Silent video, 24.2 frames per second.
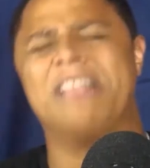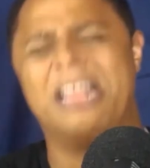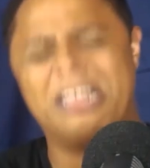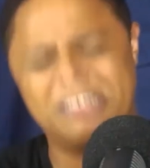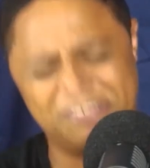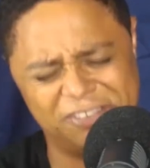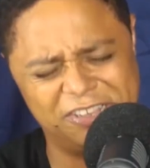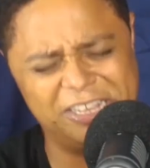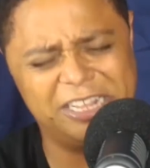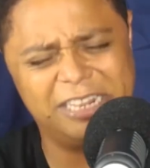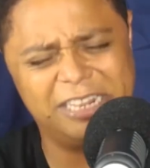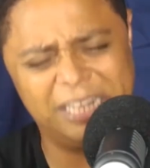like
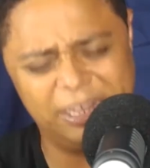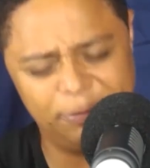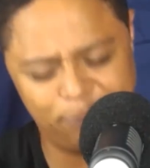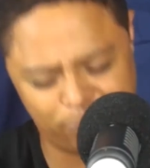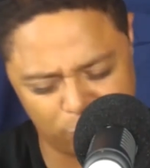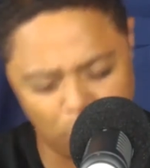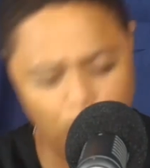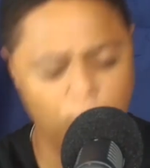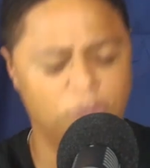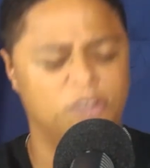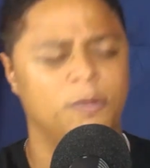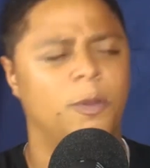sitting, he
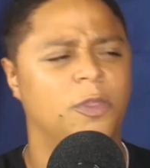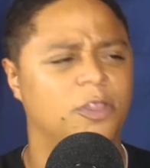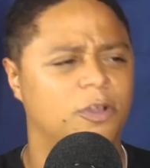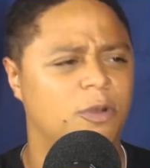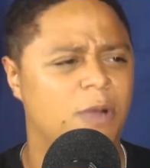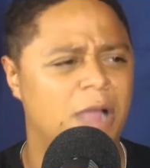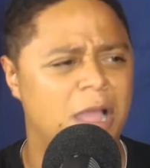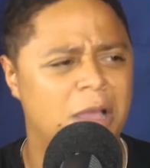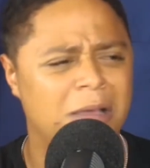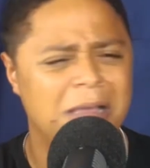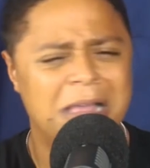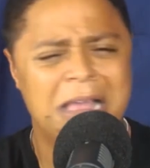throws him on the
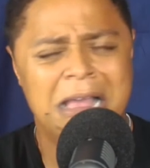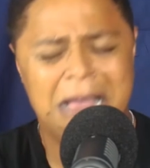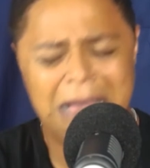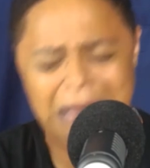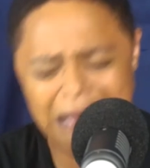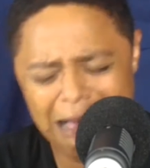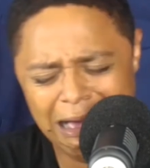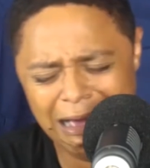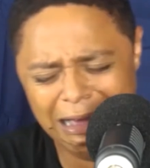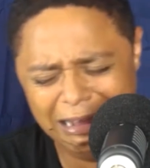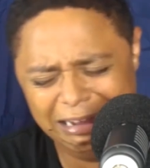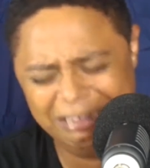ground.
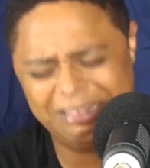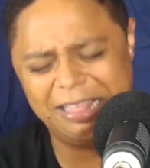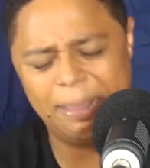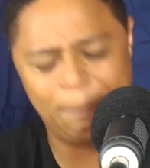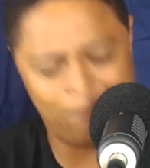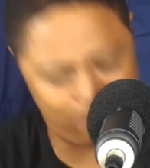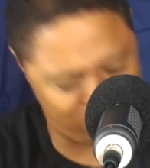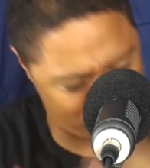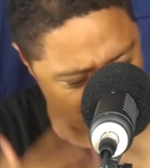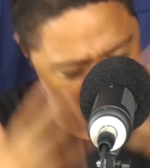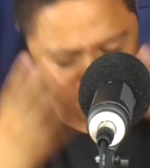He's like